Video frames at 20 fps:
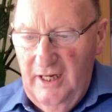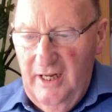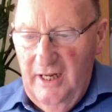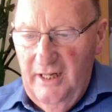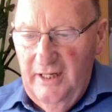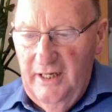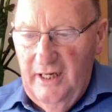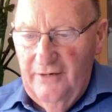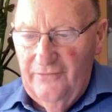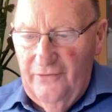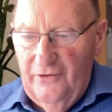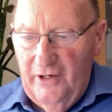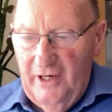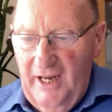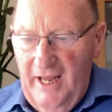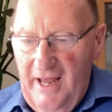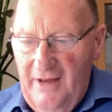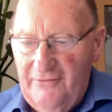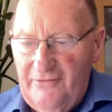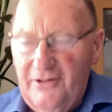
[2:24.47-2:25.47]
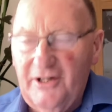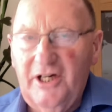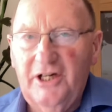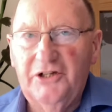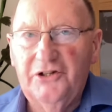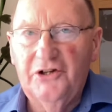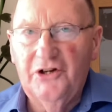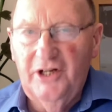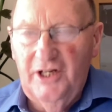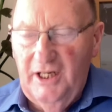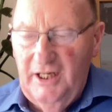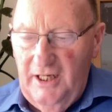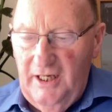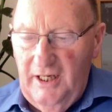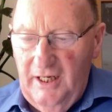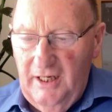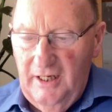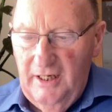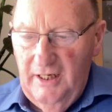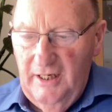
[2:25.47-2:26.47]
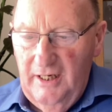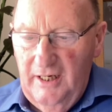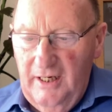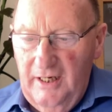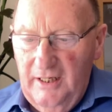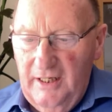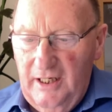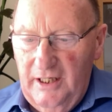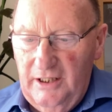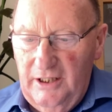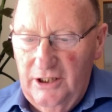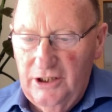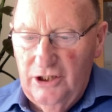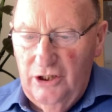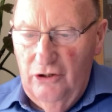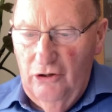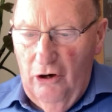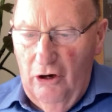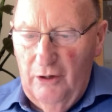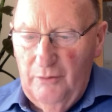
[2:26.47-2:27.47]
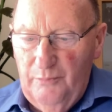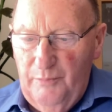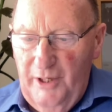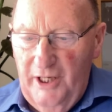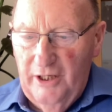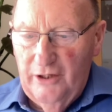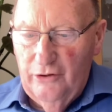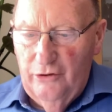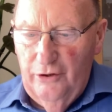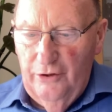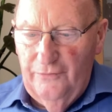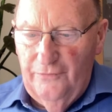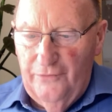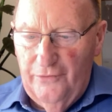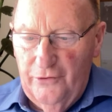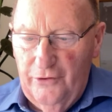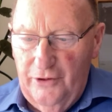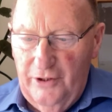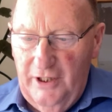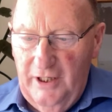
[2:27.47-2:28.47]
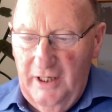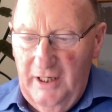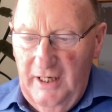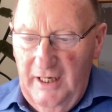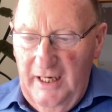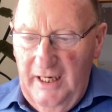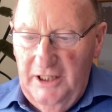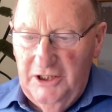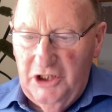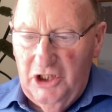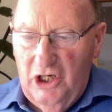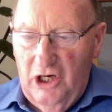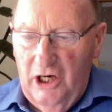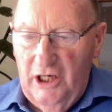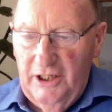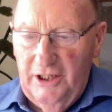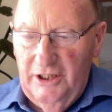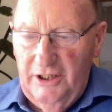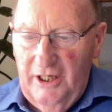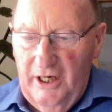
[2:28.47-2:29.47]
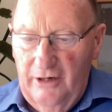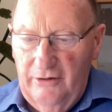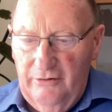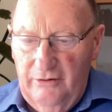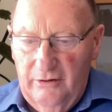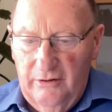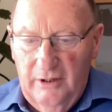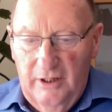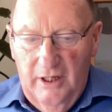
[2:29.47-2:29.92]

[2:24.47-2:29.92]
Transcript: Therefore, every tree that does not bear good fruit is cut down